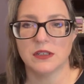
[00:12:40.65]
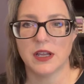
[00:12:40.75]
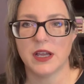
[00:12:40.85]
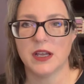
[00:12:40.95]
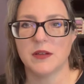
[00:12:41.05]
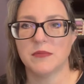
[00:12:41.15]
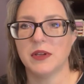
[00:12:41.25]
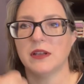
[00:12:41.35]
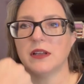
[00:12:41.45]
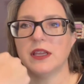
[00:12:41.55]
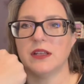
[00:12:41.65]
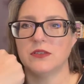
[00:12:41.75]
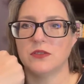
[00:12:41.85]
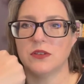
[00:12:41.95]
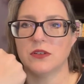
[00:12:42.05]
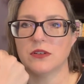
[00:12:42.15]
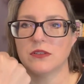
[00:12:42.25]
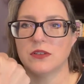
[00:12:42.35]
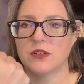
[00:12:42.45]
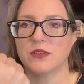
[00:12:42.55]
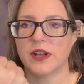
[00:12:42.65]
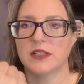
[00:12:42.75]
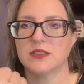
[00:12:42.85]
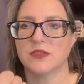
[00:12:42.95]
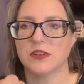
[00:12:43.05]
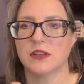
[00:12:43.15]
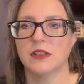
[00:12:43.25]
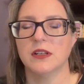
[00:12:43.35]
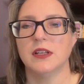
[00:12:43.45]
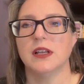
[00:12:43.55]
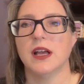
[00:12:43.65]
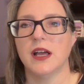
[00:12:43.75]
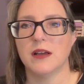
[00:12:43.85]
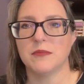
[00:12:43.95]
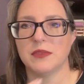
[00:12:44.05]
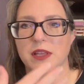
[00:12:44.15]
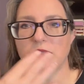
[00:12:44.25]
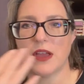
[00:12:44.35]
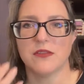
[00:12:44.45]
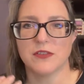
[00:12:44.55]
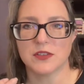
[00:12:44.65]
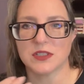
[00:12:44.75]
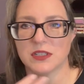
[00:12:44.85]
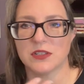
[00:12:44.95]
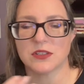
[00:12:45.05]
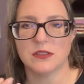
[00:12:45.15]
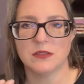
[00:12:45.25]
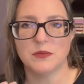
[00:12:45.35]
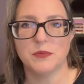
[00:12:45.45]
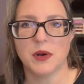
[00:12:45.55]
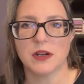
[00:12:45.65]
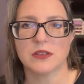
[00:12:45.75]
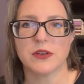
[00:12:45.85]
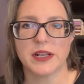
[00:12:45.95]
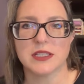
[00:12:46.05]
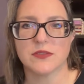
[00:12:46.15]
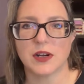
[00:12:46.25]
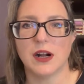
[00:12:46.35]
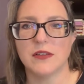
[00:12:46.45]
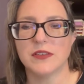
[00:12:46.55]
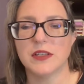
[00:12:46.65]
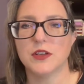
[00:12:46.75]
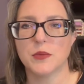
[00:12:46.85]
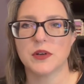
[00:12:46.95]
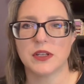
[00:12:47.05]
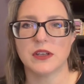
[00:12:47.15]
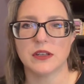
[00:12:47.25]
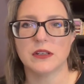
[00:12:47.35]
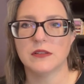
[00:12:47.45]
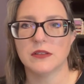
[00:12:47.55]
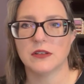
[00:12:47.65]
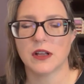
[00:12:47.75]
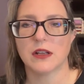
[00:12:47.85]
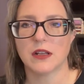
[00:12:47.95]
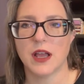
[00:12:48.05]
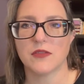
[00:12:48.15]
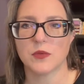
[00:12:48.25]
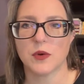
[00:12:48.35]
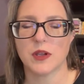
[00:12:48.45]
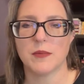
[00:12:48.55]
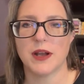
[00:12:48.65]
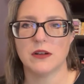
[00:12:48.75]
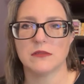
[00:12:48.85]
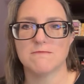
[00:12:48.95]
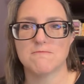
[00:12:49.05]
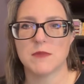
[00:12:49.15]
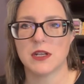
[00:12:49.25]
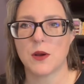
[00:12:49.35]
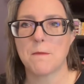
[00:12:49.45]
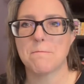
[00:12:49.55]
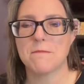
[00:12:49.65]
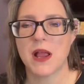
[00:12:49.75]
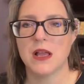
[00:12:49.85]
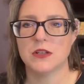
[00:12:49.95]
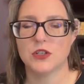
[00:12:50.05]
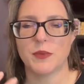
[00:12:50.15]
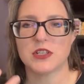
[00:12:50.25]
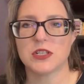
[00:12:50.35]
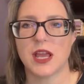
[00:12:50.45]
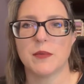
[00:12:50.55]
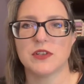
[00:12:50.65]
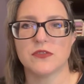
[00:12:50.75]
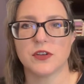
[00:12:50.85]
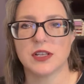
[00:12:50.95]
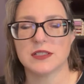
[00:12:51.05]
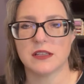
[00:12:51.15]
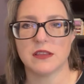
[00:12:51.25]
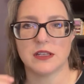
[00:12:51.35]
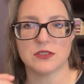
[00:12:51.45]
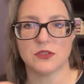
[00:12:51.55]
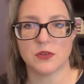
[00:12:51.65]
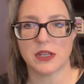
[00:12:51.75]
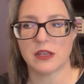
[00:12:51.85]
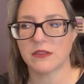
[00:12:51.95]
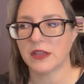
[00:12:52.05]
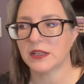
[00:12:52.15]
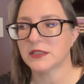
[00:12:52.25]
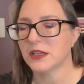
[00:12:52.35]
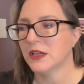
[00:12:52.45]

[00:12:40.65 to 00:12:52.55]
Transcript: Again, do your transfer. Let that first initial part transfer off, and then you're pretty good. You're not gonna have to worry about, you know, too much damage if you're kissing things and drinking things.